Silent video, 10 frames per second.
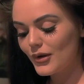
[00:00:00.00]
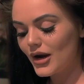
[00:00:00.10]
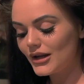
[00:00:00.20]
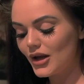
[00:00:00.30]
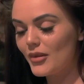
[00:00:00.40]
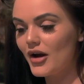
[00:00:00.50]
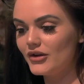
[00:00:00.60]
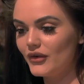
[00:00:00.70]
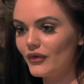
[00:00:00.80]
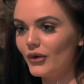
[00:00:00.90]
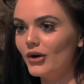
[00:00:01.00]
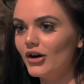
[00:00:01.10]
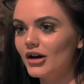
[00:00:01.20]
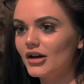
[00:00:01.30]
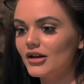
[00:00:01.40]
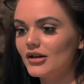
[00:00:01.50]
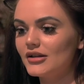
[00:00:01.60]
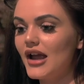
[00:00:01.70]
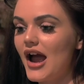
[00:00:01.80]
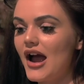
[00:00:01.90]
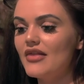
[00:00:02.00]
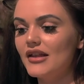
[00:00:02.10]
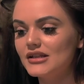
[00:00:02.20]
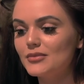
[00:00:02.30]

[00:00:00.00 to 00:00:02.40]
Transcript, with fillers: Put a little bit on your fork, yeah, yeah and then